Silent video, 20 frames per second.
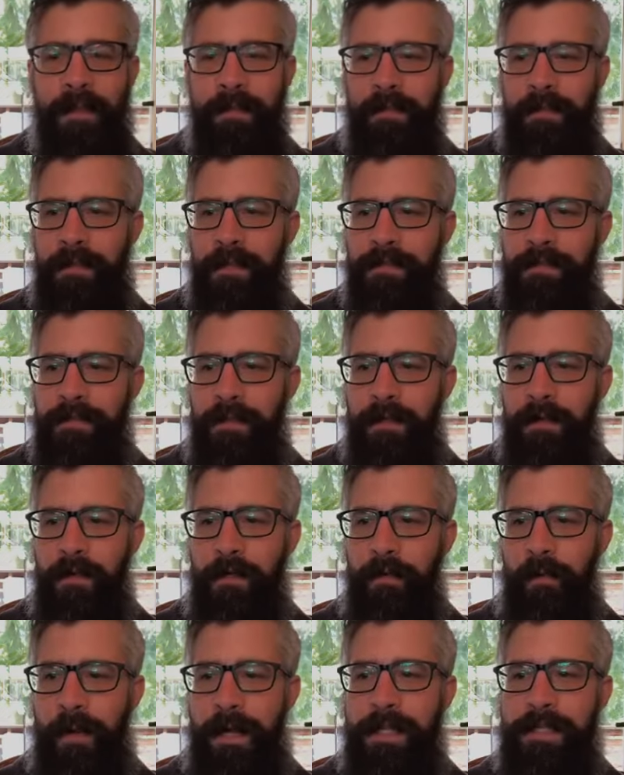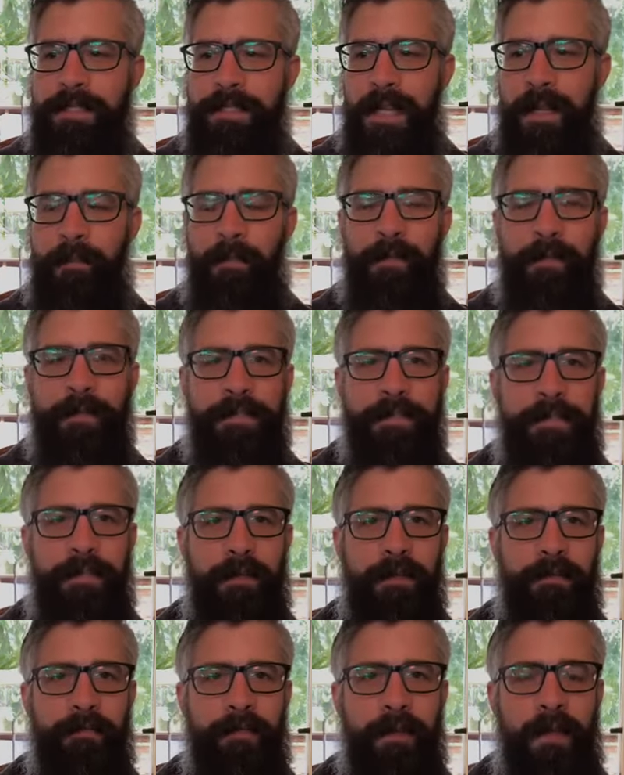Kids are, great examples
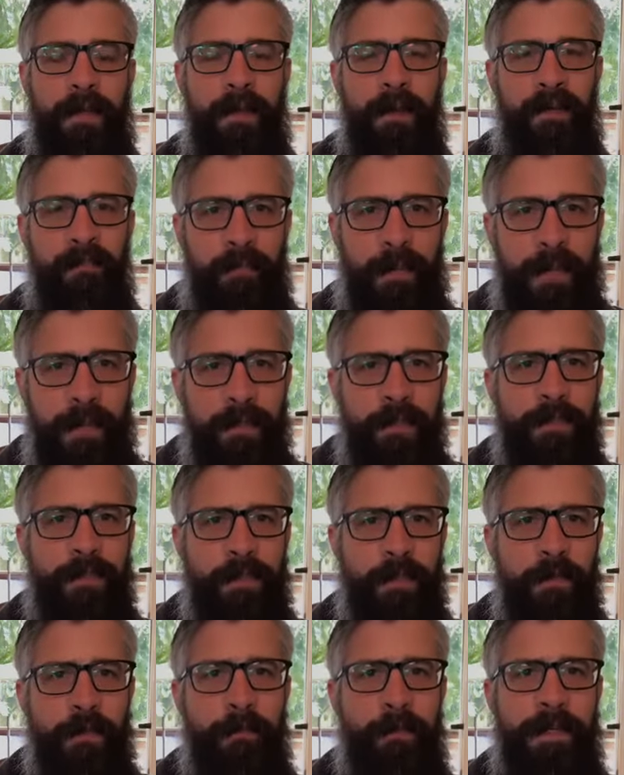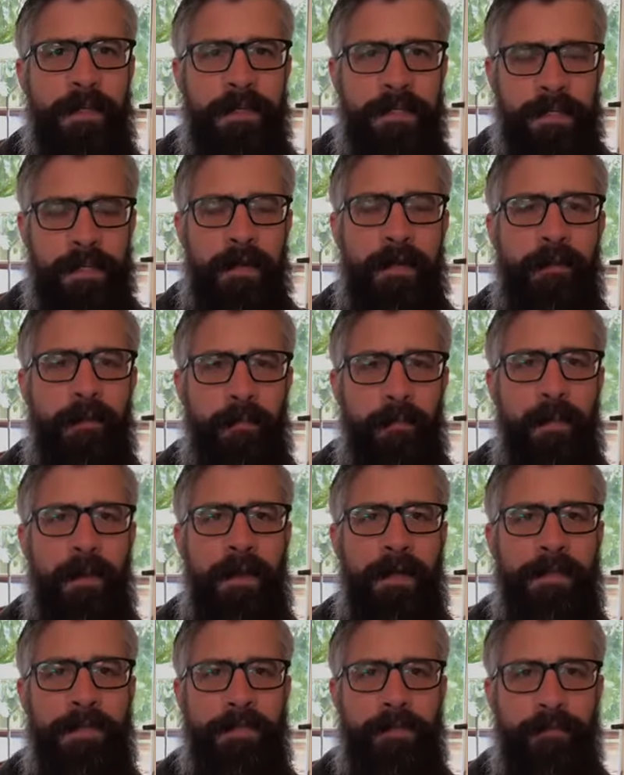of, of being determined to setting their
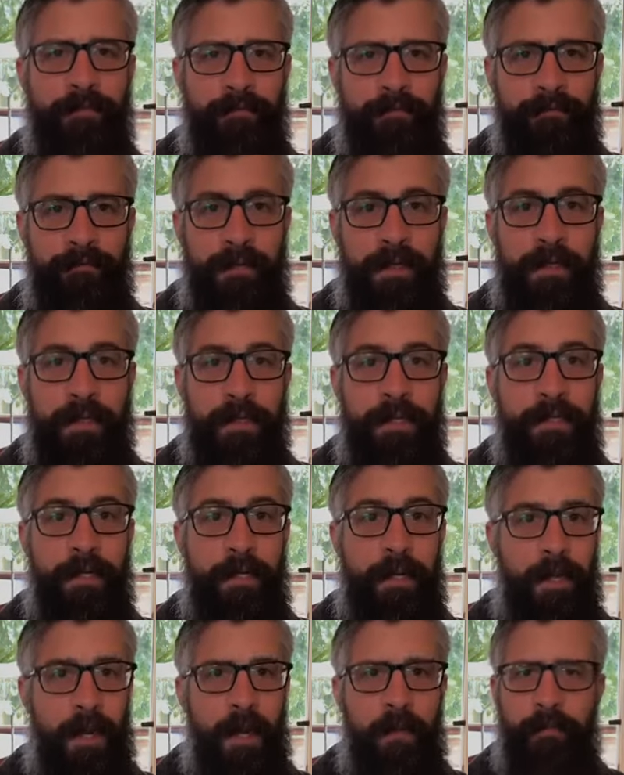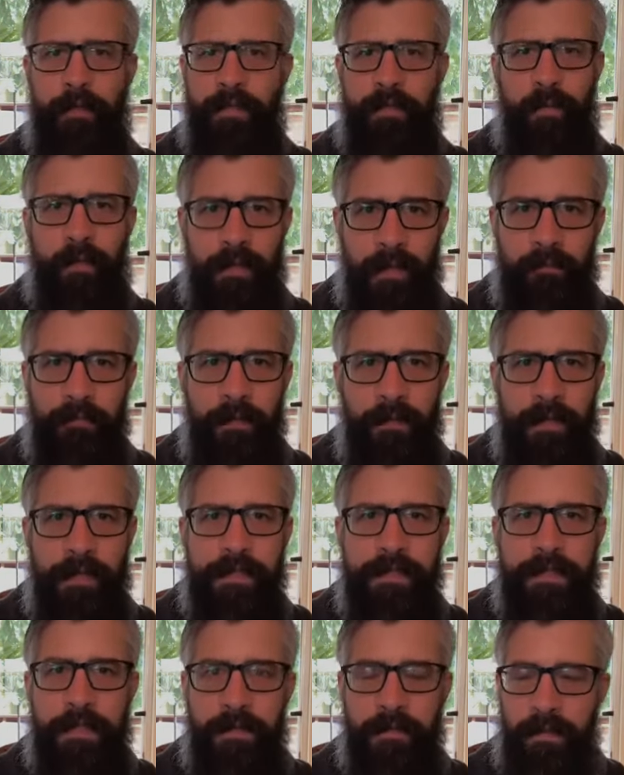mind to finish and accomplish whatever it
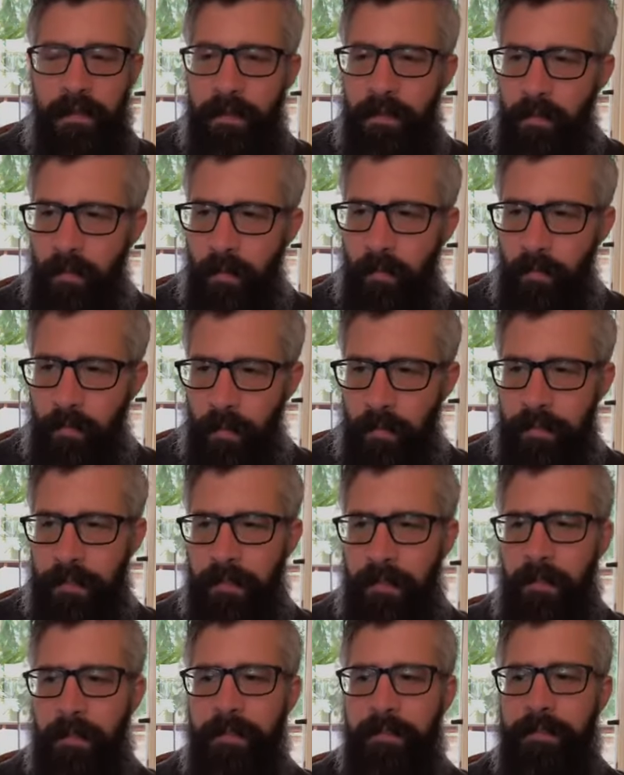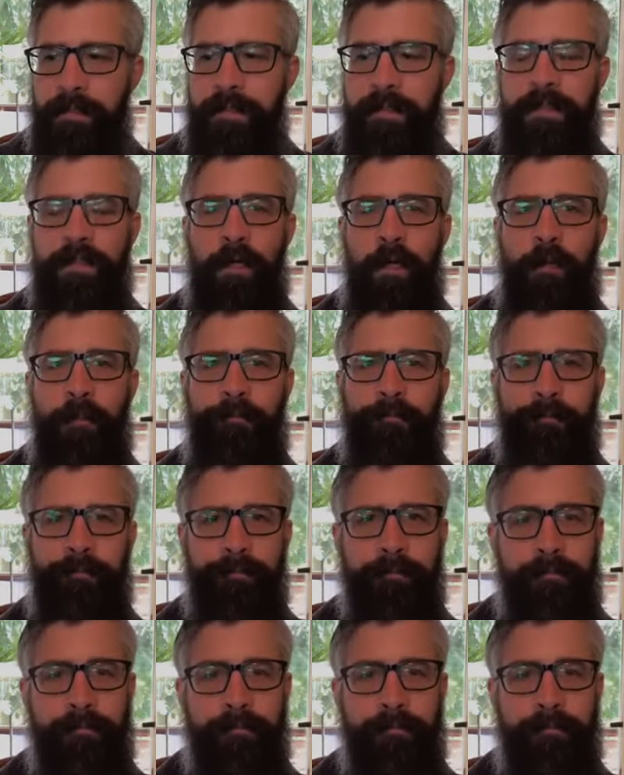is that they are working on. And so